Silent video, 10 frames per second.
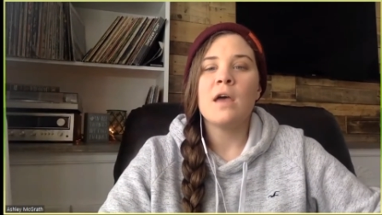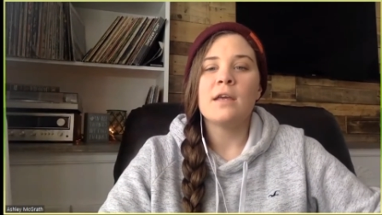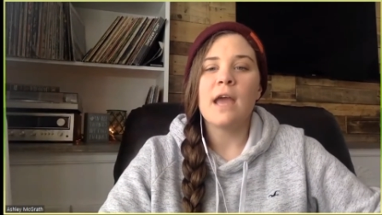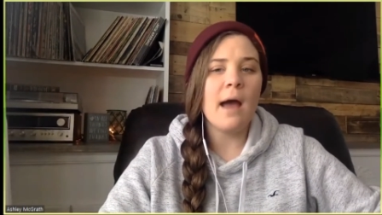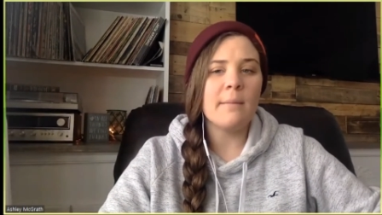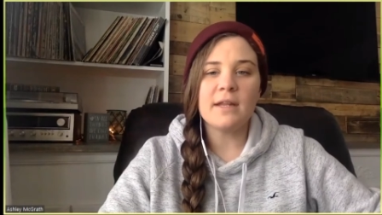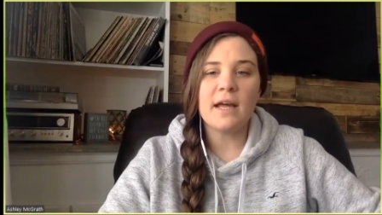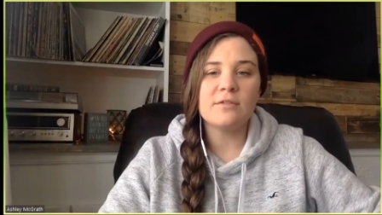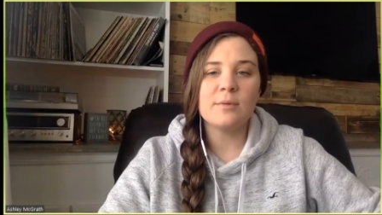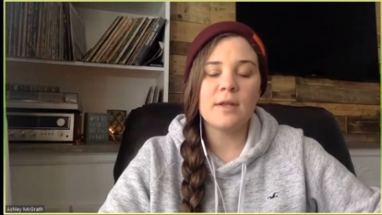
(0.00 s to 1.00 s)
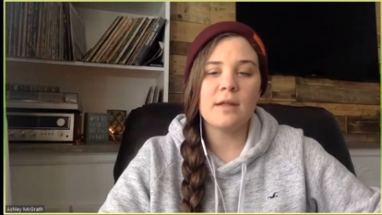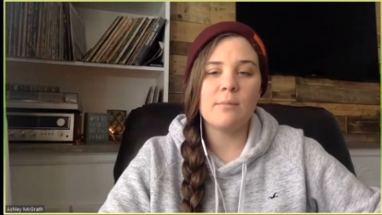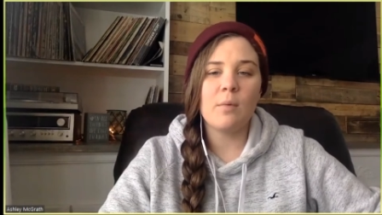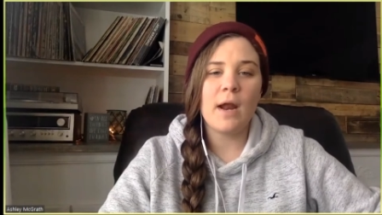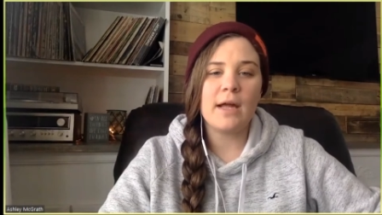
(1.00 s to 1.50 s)
yeah, I mean, that's really
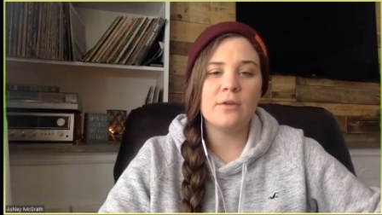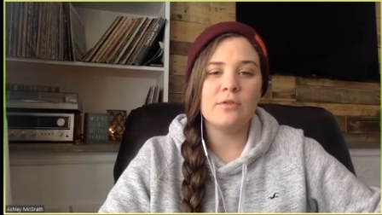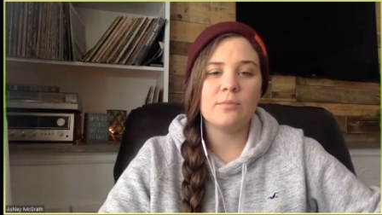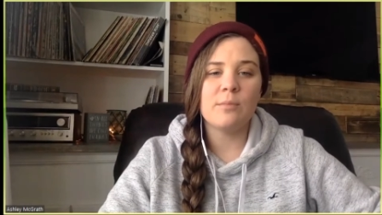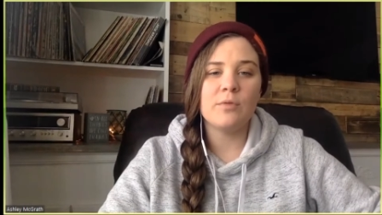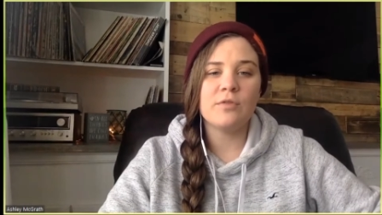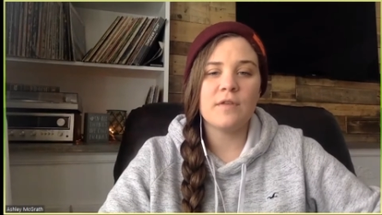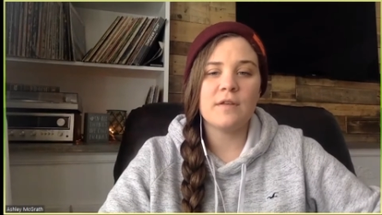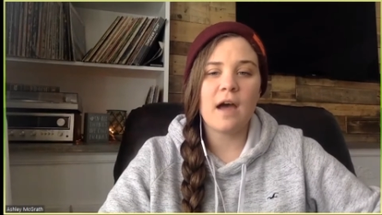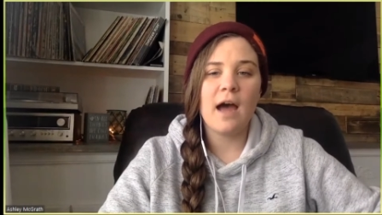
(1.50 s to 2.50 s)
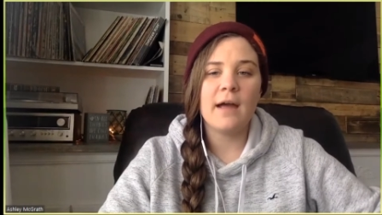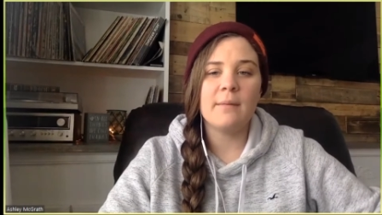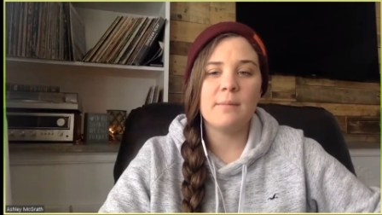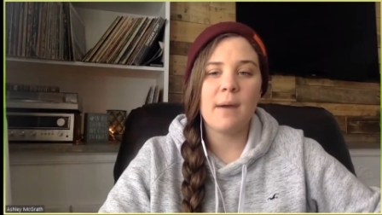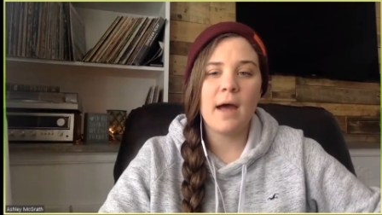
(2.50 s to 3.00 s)
what I use most of the
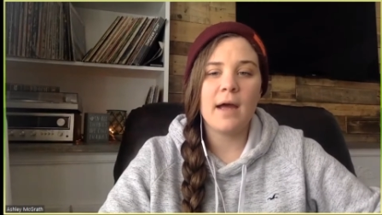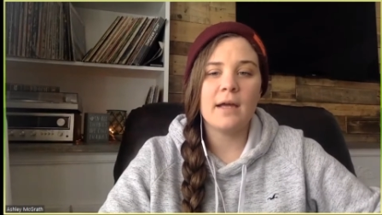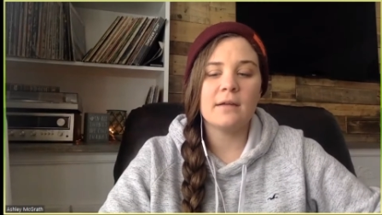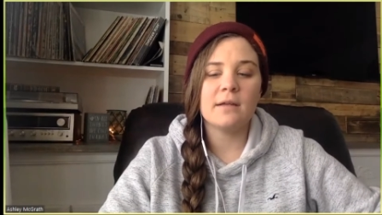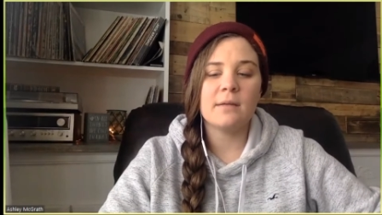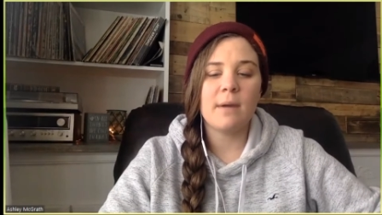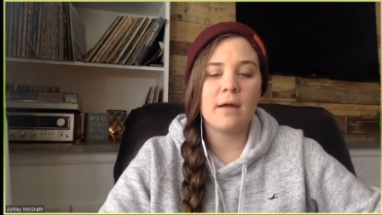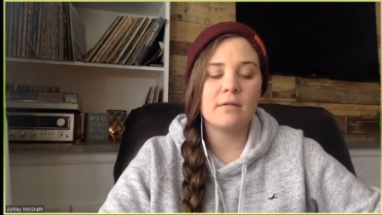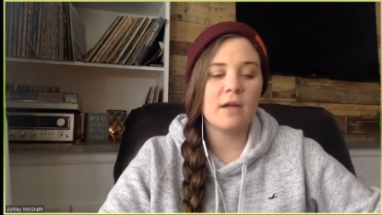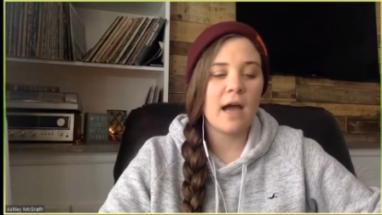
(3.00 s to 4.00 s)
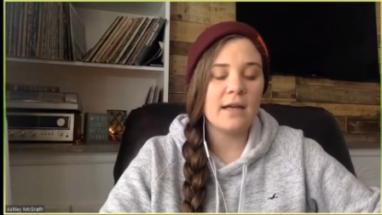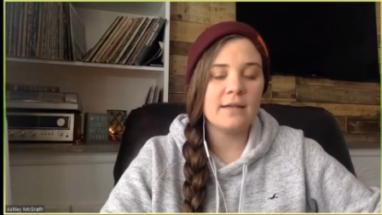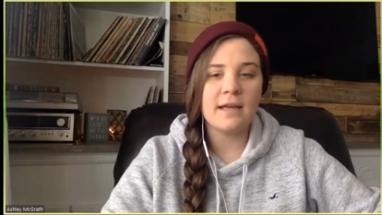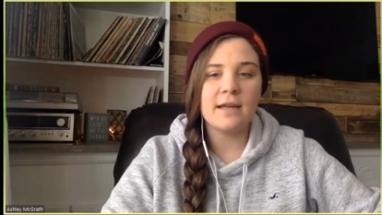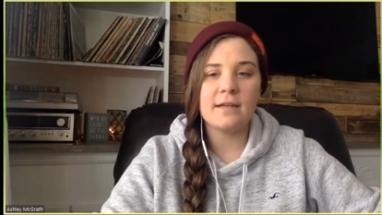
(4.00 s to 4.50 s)
time in my kind of
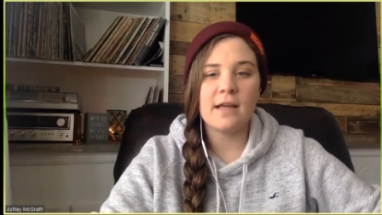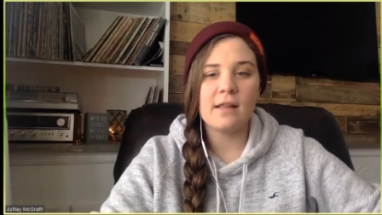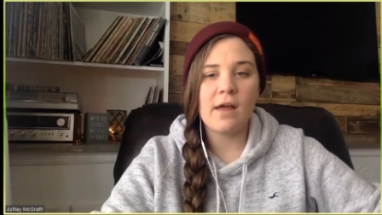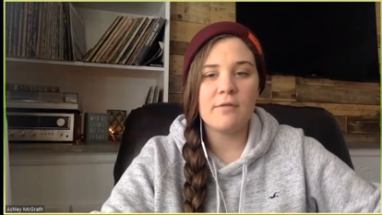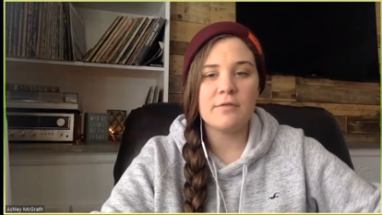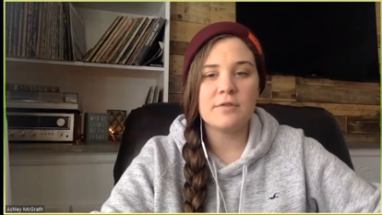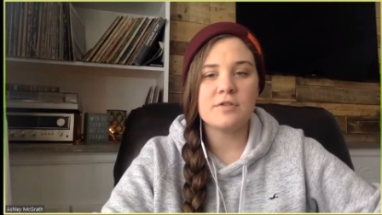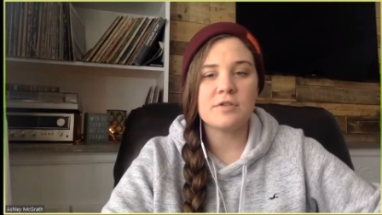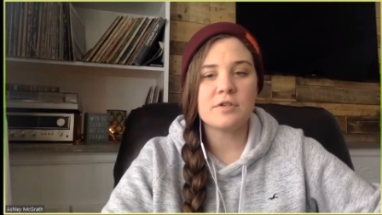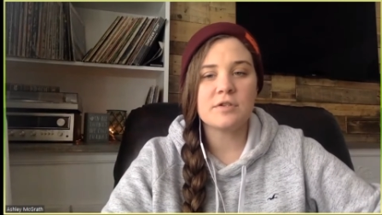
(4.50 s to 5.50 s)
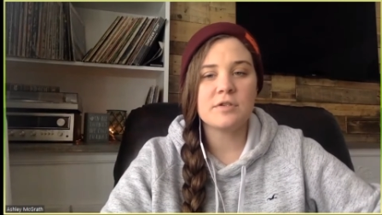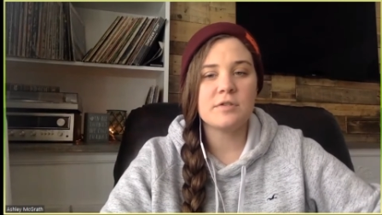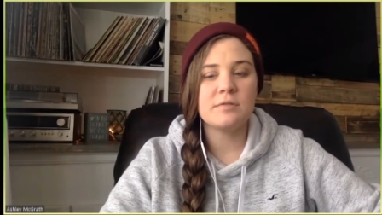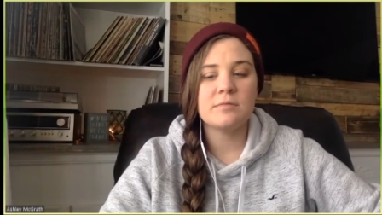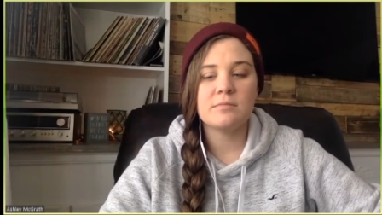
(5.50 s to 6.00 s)
day-to-day life, is just,
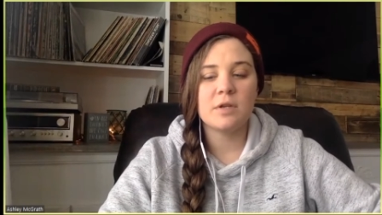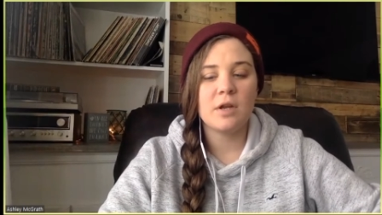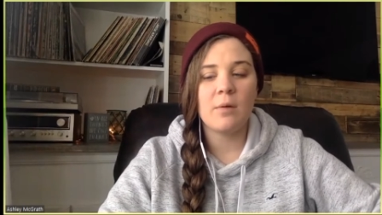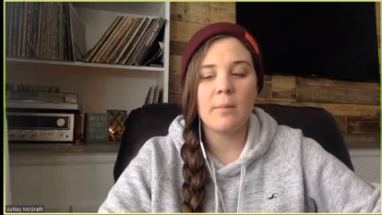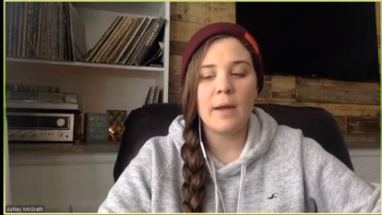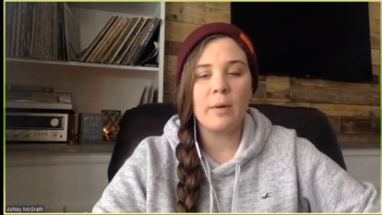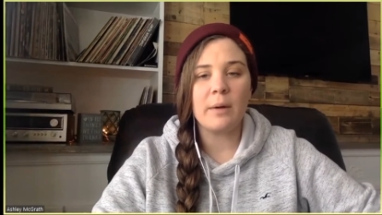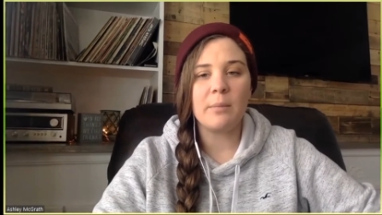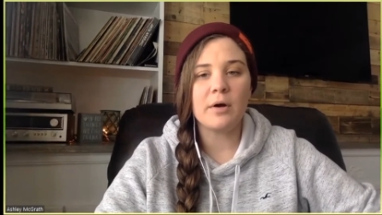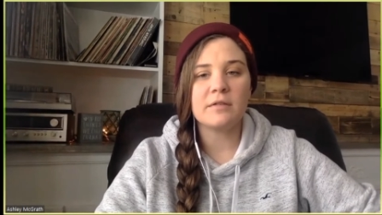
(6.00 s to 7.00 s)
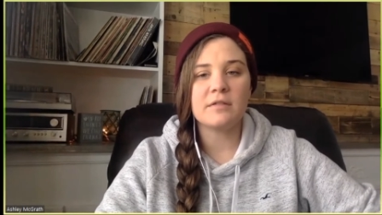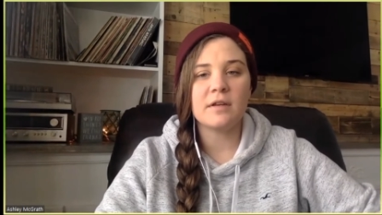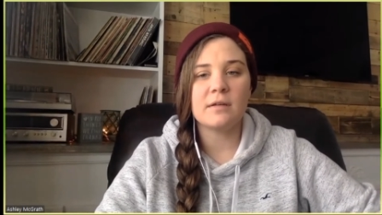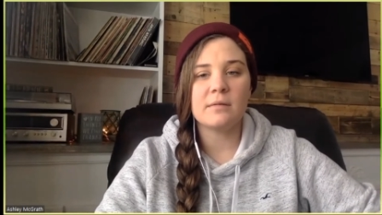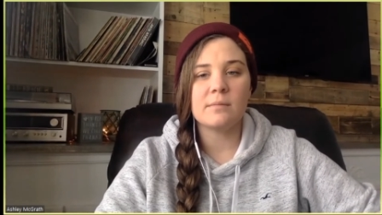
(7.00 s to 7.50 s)
my QuickBooks
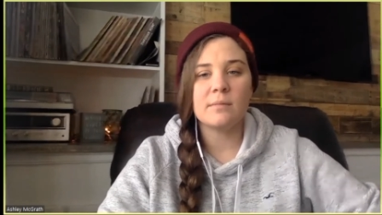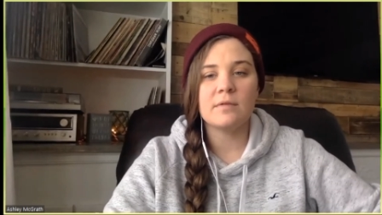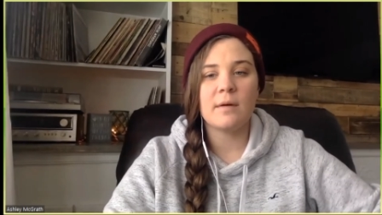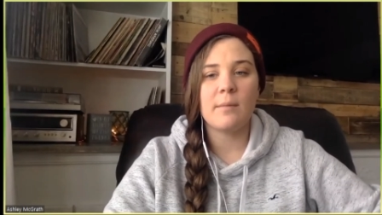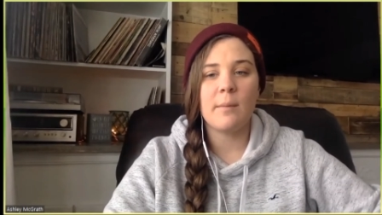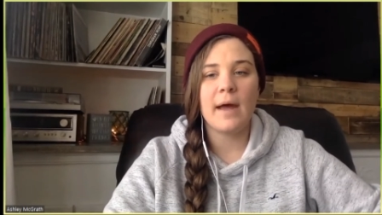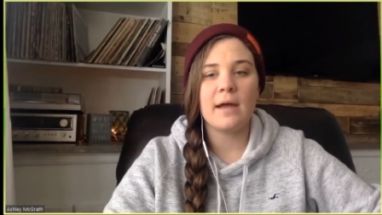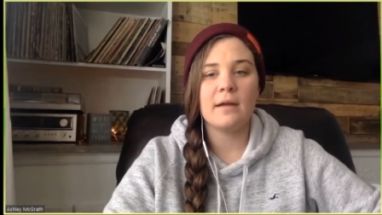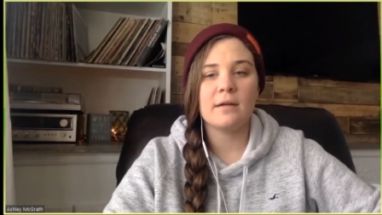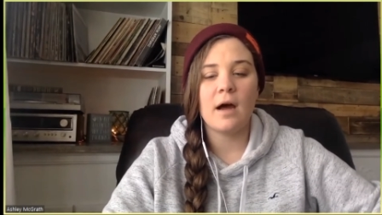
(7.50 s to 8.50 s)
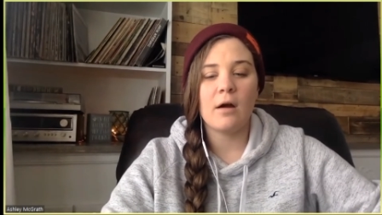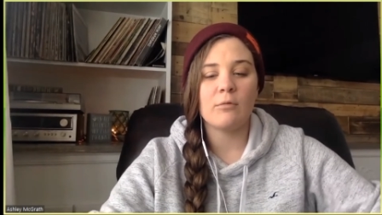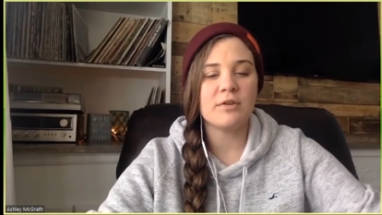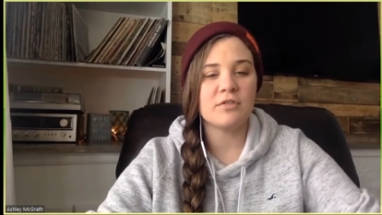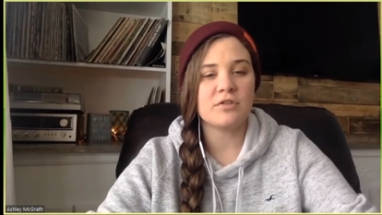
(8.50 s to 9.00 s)
and some of my
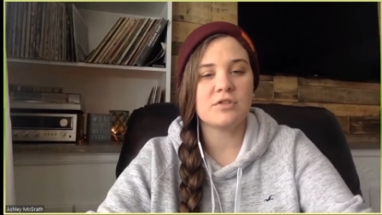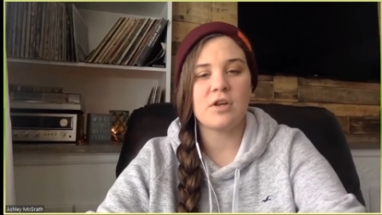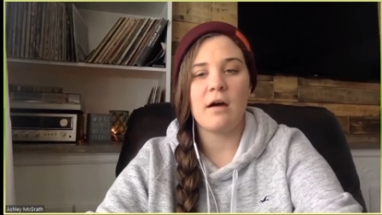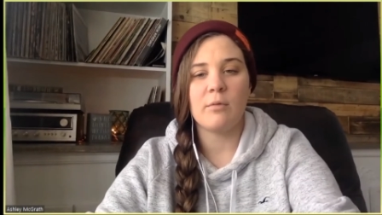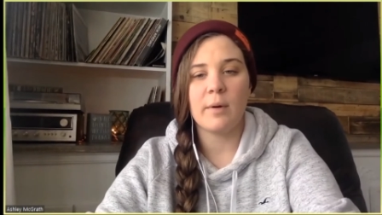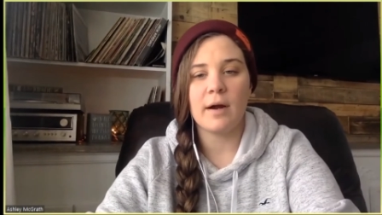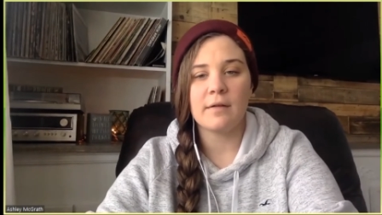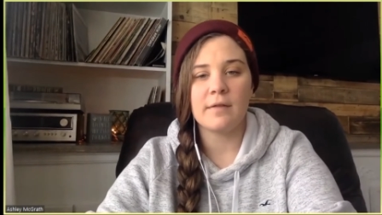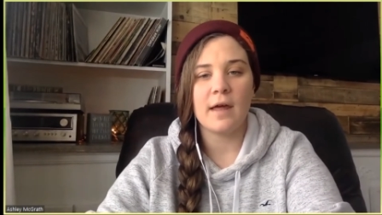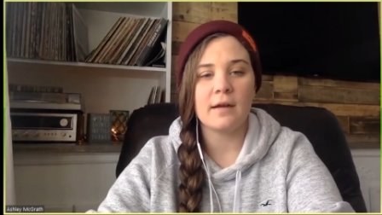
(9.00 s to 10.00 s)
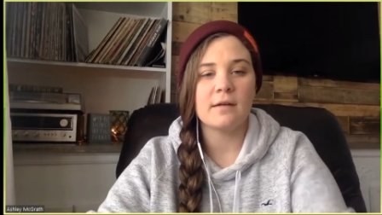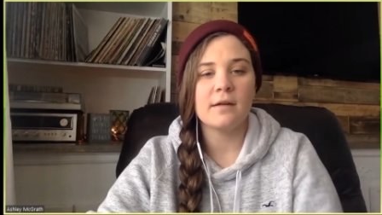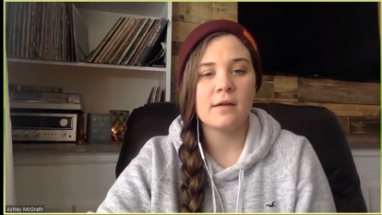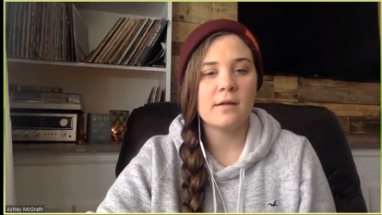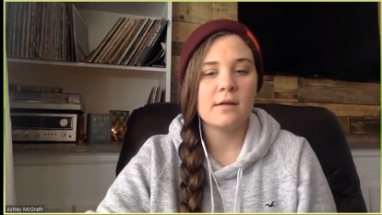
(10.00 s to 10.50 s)
research software. And then, yeah.